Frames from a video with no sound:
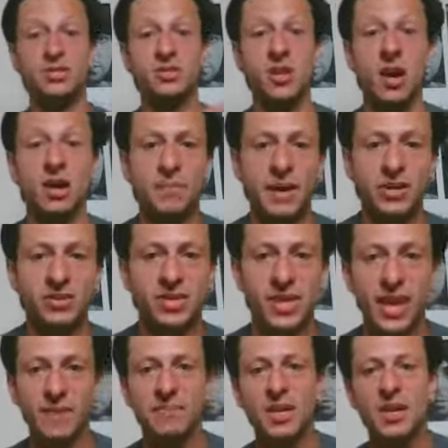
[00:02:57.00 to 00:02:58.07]
to talk about
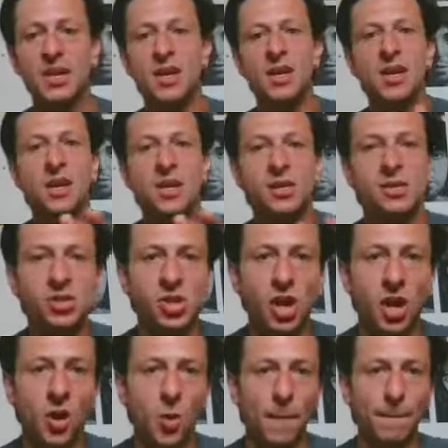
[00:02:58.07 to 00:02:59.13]
today.
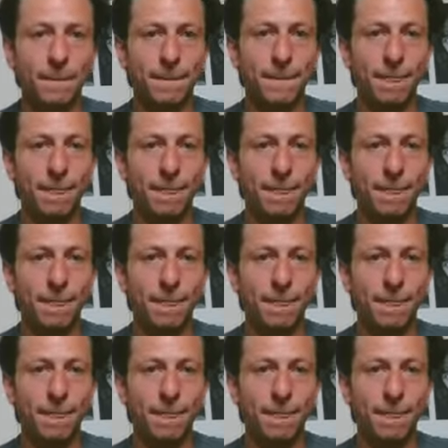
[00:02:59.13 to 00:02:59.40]
So